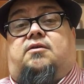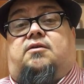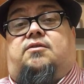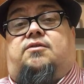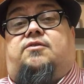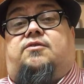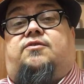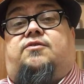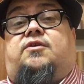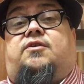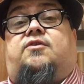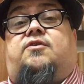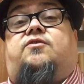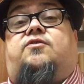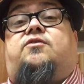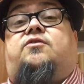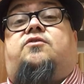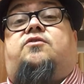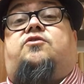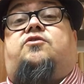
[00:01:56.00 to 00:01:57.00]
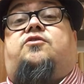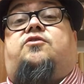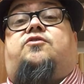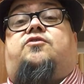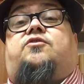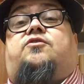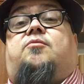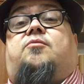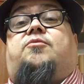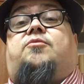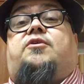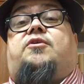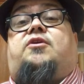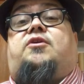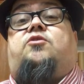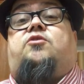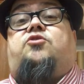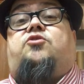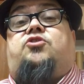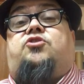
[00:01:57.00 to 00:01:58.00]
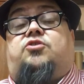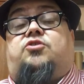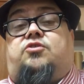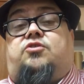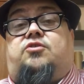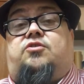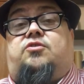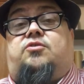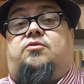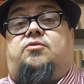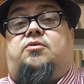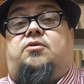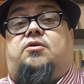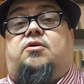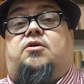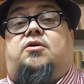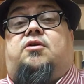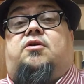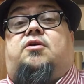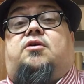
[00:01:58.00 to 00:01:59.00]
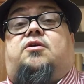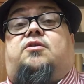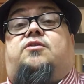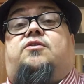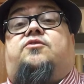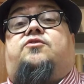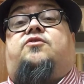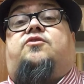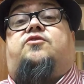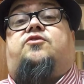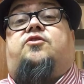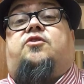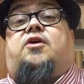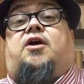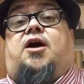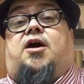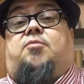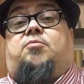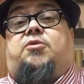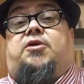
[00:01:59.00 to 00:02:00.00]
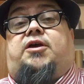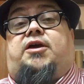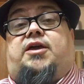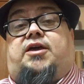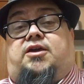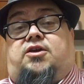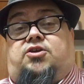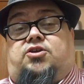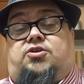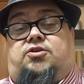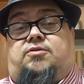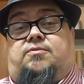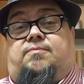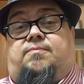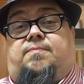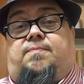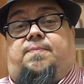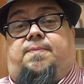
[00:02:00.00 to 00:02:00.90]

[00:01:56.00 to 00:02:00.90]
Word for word: This isn't just something you should do. This is your obligation.